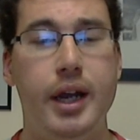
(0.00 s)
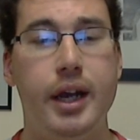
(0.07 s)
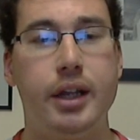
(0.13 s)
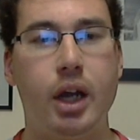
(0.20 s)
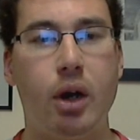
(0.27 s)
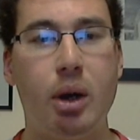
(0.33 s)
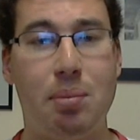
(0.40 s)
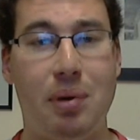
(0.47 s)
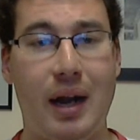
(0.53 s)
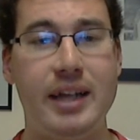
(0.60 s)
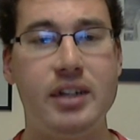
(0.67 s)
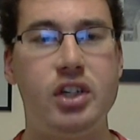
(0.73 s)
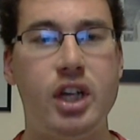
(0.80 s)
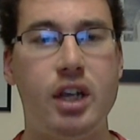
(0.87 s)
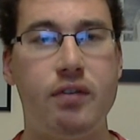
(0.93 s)
There are
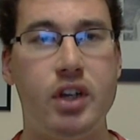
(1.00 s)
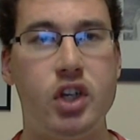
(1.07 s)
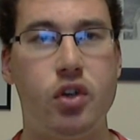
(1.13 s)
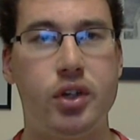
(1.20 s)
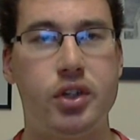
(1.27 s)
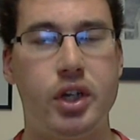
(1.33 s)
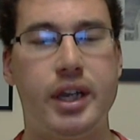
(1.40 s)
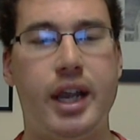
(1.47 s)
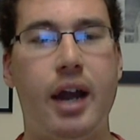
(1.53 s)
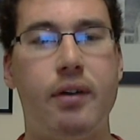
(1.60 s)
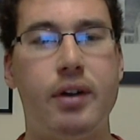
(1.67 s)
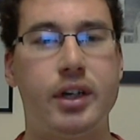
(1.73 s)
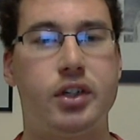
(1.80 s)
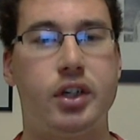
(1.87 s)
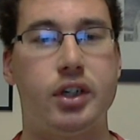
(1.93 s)
plenty of interesting
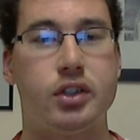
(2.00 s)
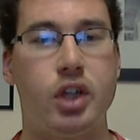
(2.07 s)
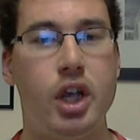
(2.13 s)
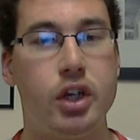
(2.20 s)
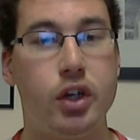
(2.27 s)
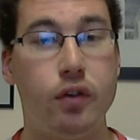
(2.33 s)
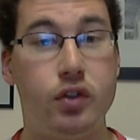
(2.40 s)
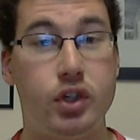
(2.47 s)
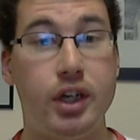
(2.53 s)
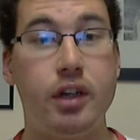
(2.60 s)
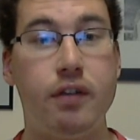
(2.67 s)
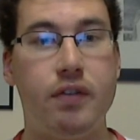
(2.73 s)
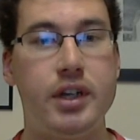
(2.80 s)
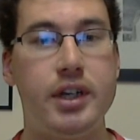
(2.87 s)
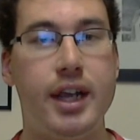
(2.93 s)
characters. You've seen the
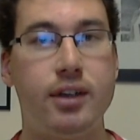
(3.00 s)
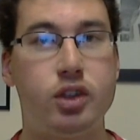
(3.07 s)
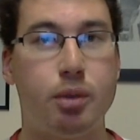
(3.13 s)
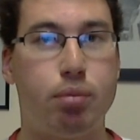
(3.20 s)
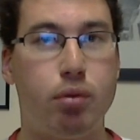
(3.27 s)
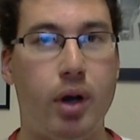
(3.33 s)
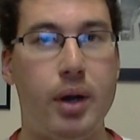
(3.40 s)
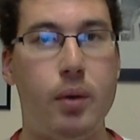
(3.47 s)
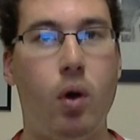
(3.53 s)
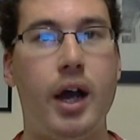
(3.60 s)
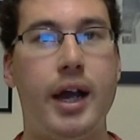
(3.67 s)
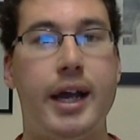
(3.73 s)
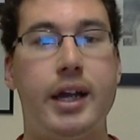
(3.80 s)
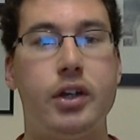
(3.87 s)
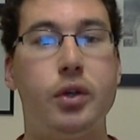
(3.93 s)
vignettes of Bray
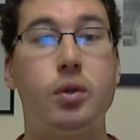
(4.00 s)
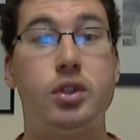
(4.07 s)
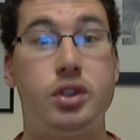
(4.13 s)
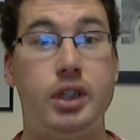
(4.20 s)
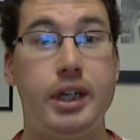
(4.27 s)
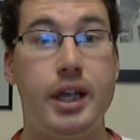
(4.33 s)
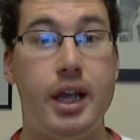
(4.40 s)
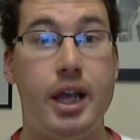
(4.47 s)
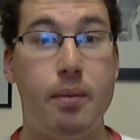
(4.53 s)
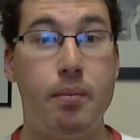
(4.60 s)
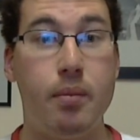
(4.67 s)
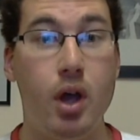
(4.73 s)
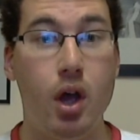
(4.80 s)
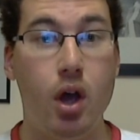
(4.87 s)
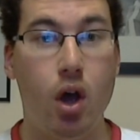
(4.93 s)
Wyatt. You'll see
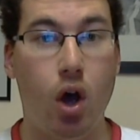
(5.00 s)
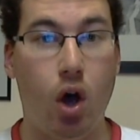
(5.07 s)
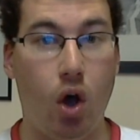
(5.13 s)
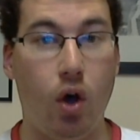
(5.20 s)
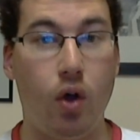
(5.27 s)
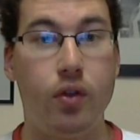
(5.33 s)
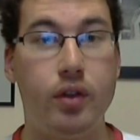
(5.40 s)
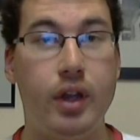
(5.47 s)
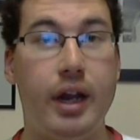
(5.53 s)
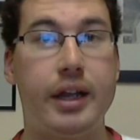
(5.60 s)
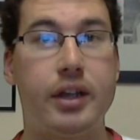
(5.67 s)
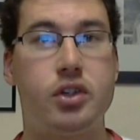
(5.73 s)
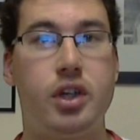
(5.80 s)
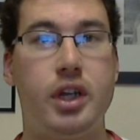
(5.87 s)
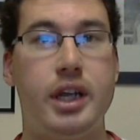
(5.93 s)
him on
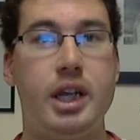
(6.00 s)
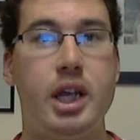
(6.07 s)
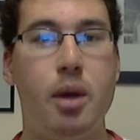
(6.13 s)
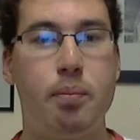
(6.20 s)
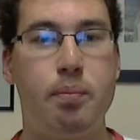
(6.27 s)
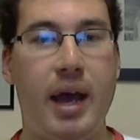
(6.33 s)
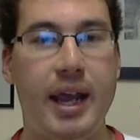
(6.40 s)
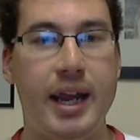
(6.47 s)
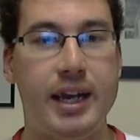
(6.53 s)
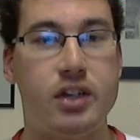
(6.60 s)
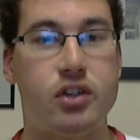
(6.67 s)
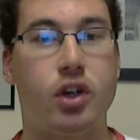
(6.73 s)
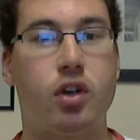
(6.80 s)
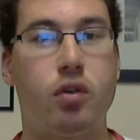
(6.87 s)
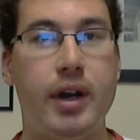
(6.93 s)
NXT. Paige,
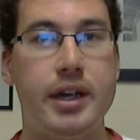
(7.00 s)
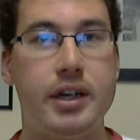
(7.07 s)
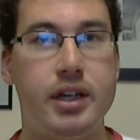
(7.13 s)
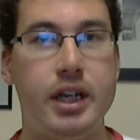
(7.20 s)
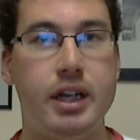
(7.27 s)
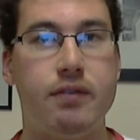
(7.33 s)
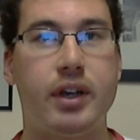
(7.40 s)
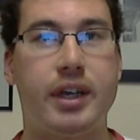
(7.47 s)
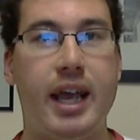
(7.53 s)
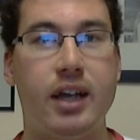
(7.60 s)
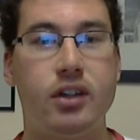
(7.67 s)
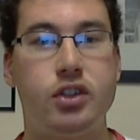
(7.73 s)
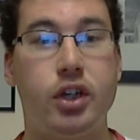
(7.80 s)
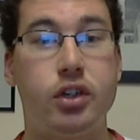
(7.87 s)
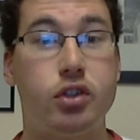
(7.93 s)
a great diva.
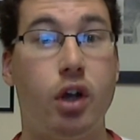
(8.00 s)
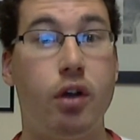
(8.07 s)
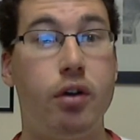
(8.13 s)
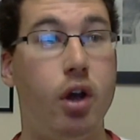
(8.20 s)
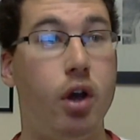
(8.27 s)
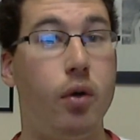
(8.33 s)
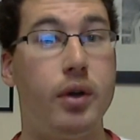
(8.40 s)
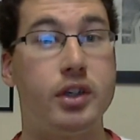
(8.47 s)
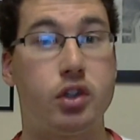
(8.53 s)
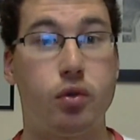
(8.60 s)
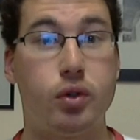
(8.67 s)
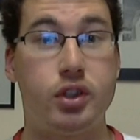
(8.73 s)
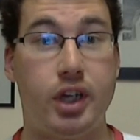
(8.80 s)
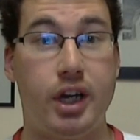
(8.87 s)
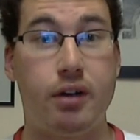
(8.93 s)
Cassius Ohno is
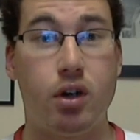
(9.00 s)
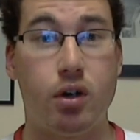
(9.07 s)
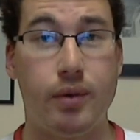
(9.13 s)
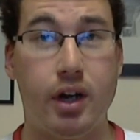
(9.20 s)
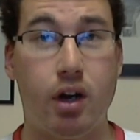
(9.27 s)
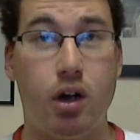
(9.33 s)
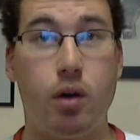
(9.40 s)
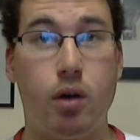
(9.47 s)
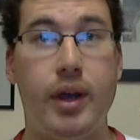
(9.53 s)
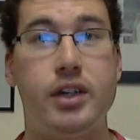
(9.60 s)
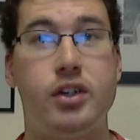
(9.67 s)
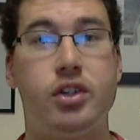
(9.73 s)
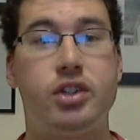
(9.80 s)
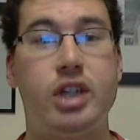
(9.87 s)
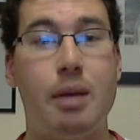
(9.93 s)
Chris Hero in ROH.
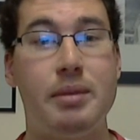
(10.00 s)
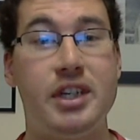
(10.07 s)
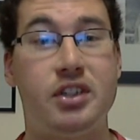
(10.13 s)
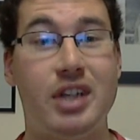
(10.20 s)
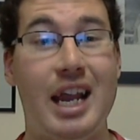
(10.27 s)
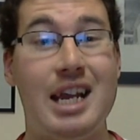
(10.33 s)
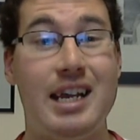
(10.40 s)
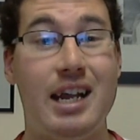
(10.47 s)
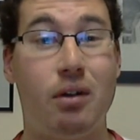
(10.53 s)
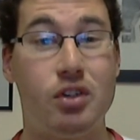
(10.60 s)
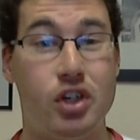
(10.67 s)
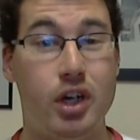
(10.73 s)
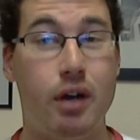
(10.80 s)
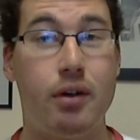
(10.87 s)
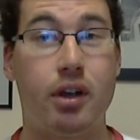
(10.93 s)
Sami Zayn, El
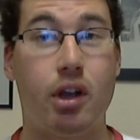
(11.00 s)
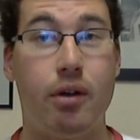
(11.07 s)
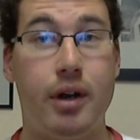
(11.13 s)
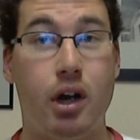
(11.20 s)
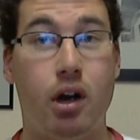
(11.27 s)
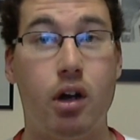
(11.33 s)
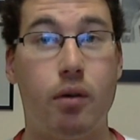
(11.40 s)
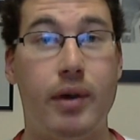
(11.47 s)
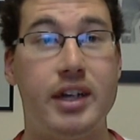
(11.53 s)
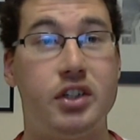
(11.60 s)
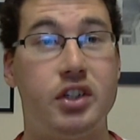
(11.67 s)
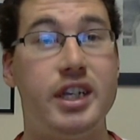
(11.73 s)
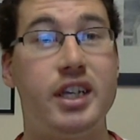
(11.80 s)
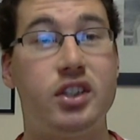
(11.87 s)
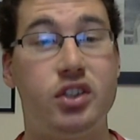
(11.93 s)
Generico in ROH.
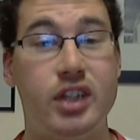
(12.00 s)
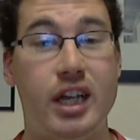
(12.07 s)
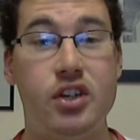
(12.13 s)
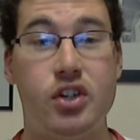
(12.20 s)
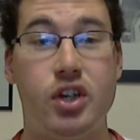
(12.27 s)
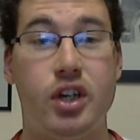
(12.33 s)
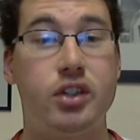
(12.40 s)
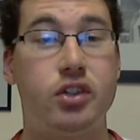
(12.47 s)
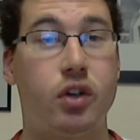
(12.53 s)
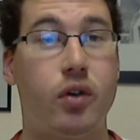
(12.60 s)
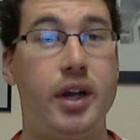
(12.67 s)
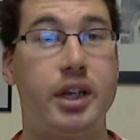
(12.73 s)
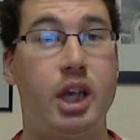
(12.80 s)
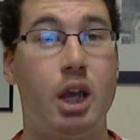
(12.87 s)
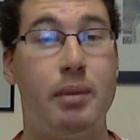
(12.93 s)
The Ascension is a
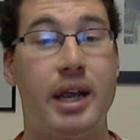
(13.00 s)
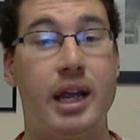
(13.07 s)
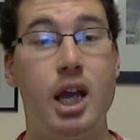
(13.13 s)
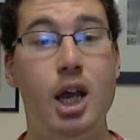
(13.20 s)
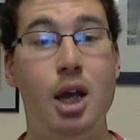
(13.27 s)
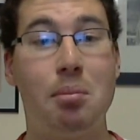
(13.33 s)
great gimmick.